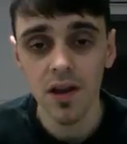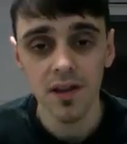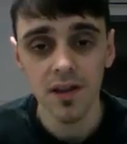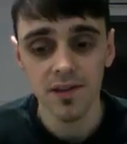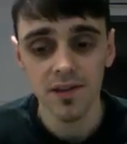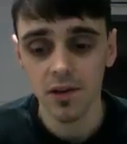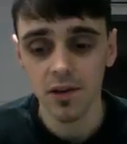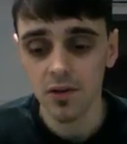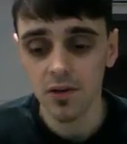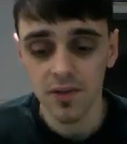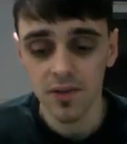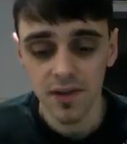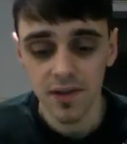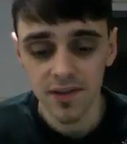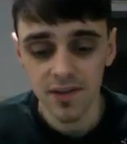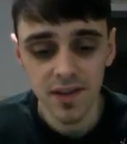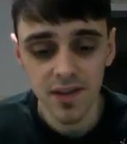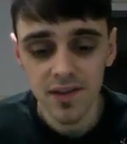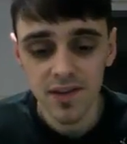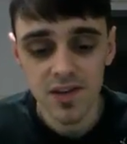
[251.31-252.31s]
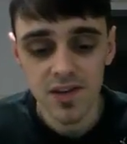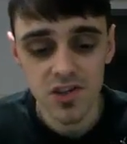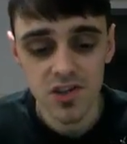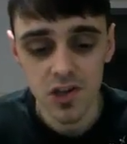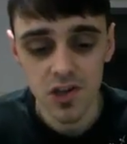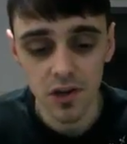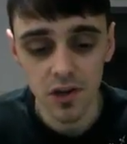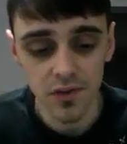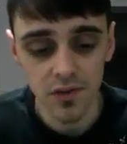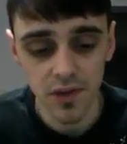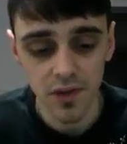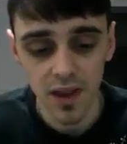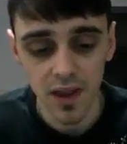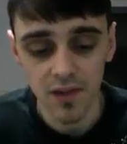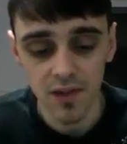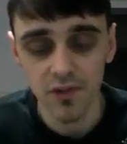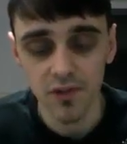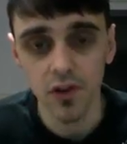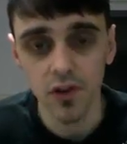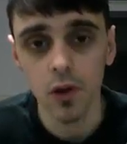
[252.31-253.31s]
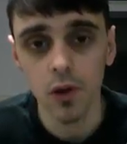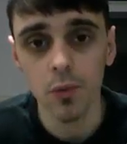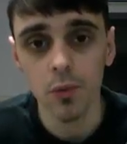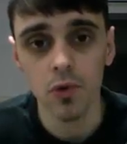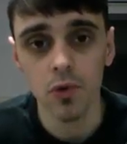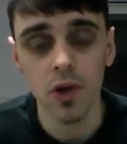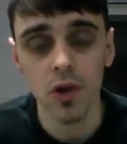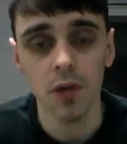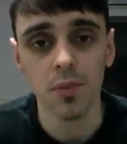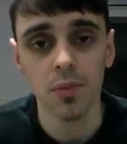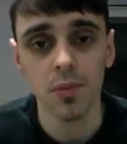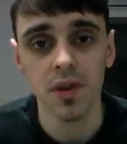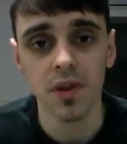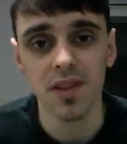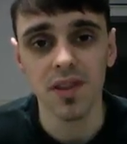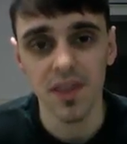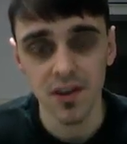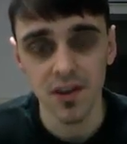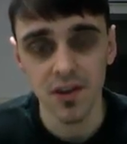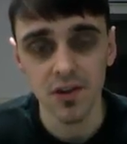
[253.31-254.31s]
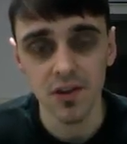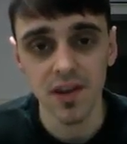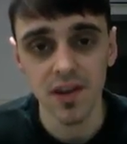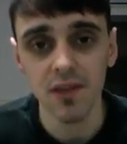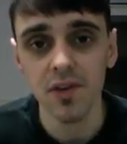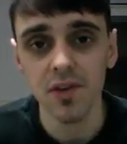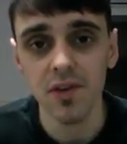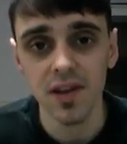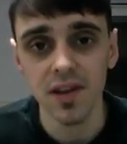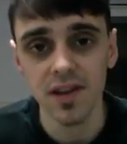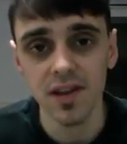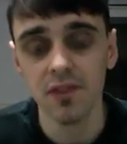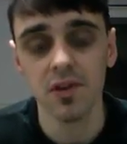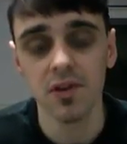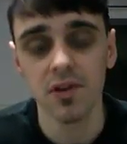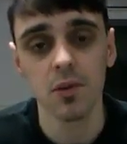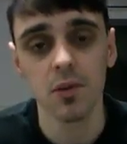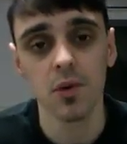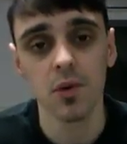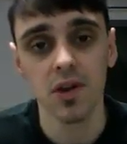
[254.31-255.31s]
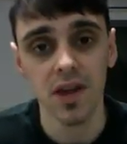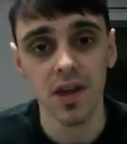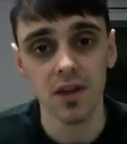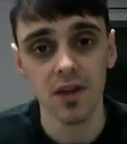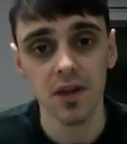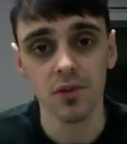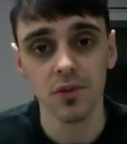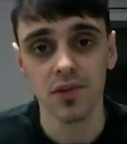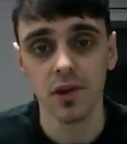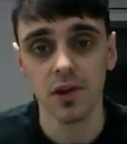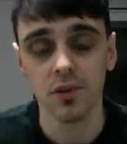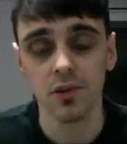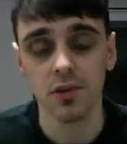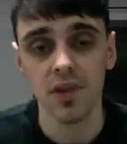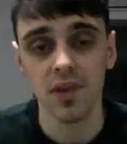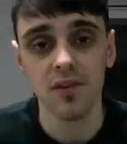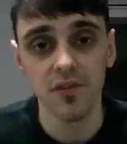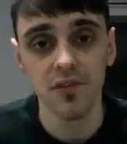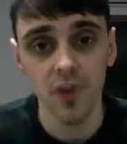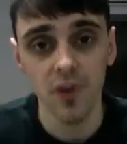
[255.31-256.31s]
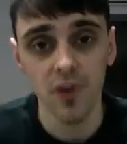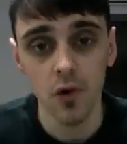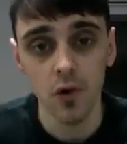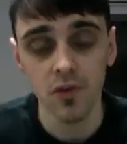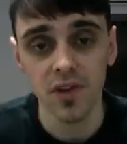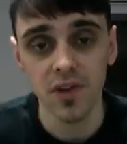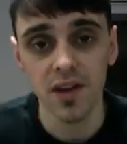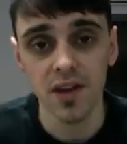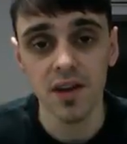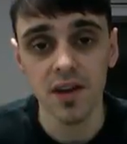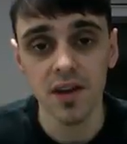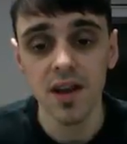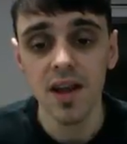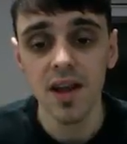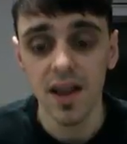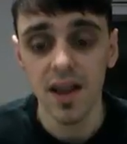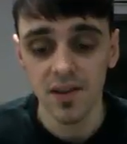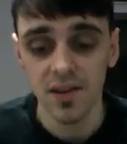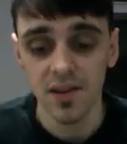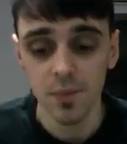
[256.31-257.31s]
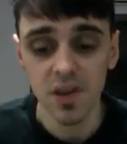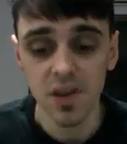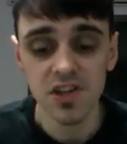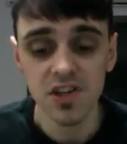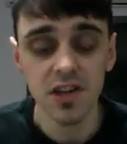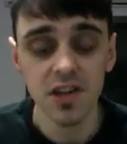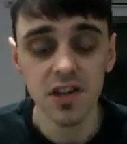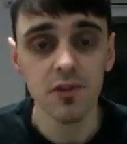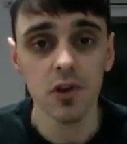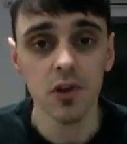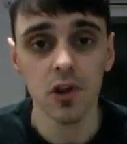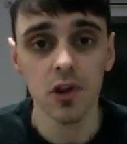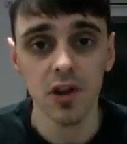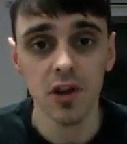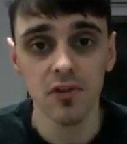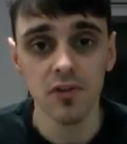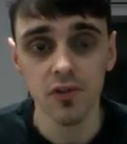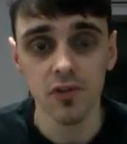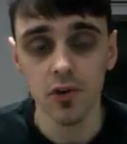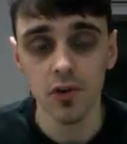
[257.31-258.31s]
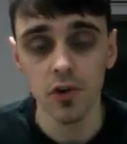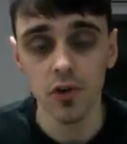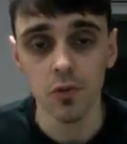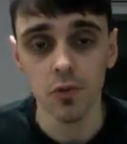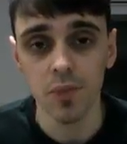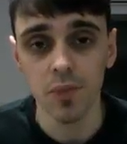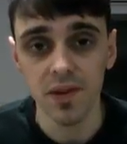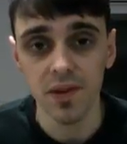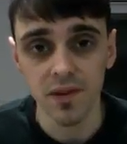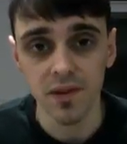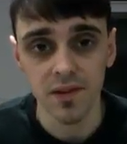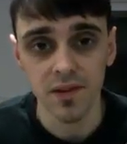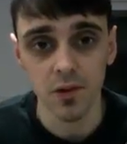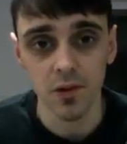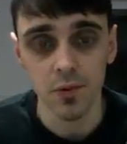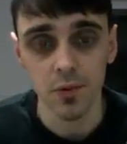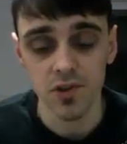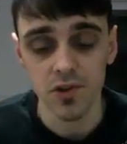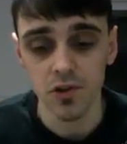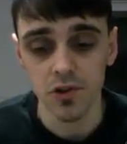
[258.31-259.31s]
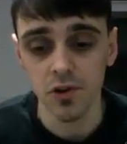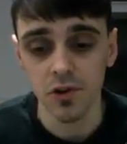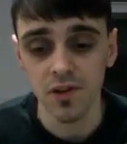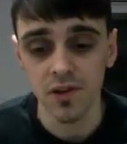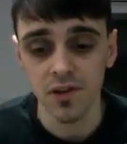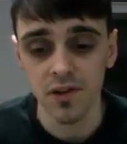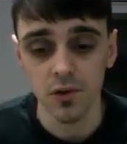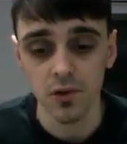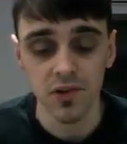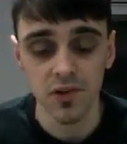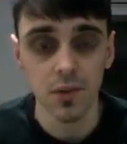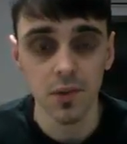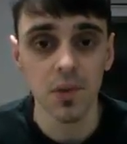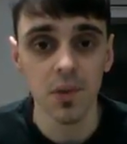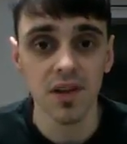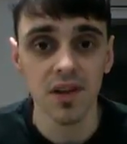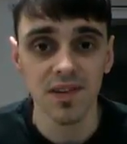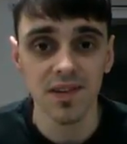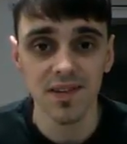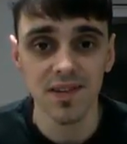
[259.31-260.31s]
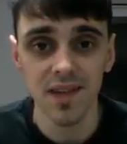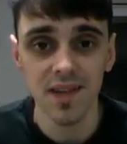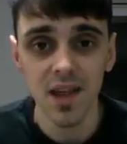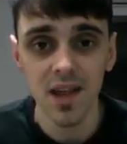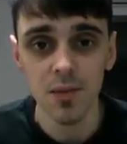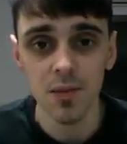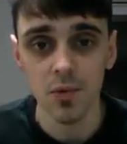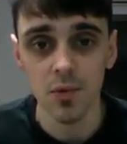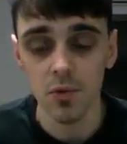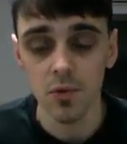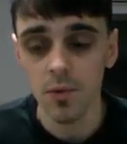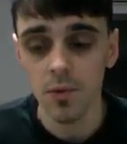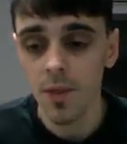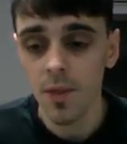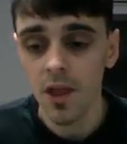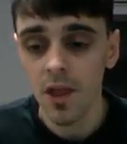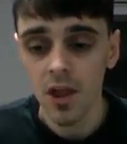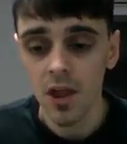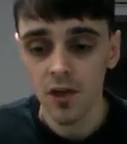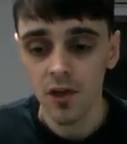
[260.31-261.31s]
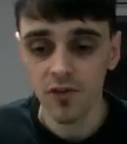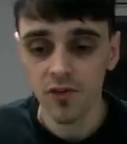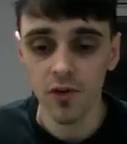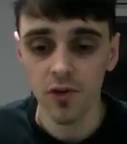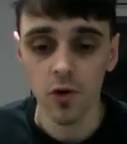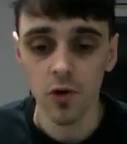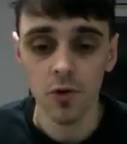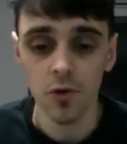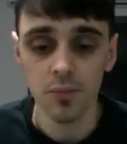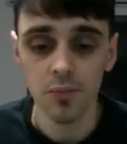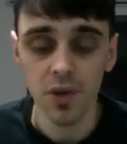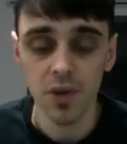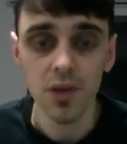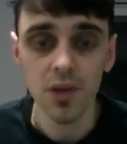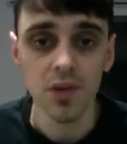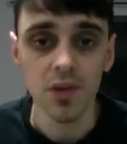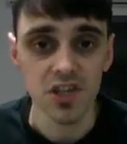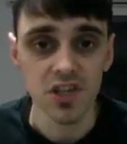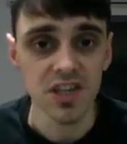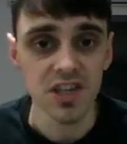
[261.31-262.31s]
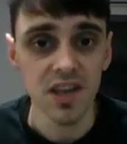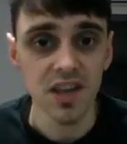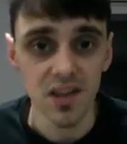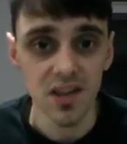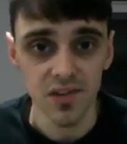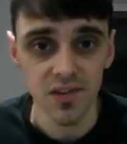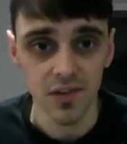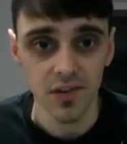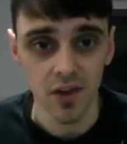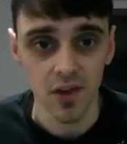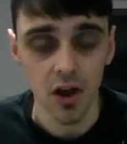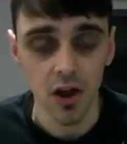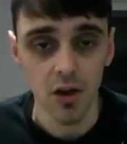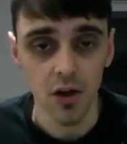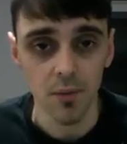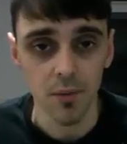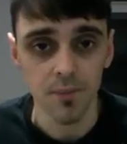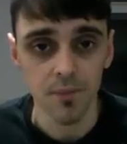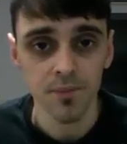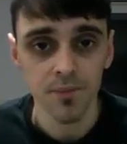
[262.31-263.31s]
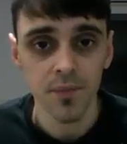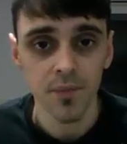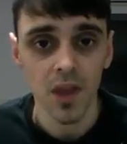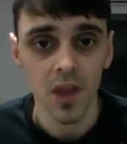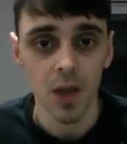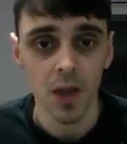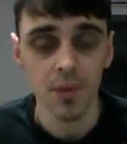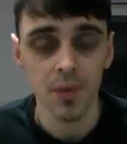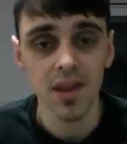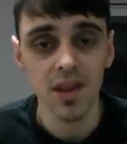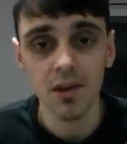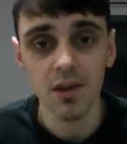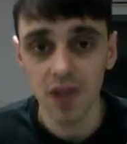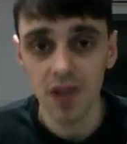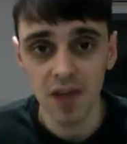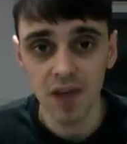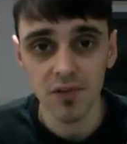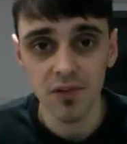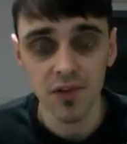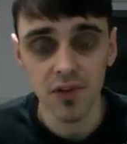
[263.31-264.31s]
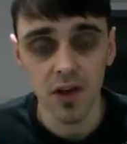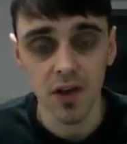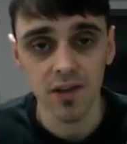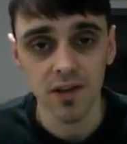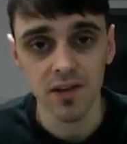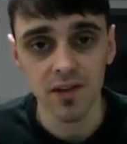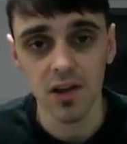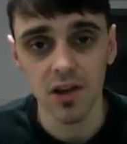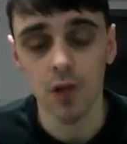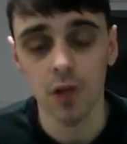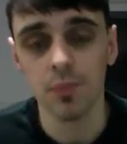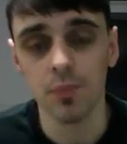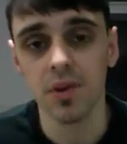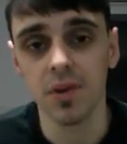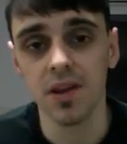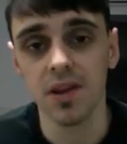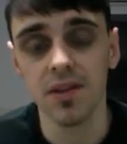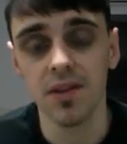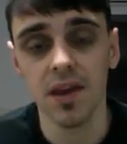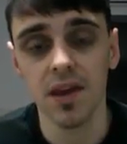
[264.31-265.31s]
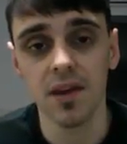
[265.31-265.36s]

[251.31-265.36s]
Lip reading: So this is just a phenomenal company that you definitely want to get yourselves involved in, especially if you're looking for a new business opportunity or something that's stable for pretty much years to come. They're an advertising company.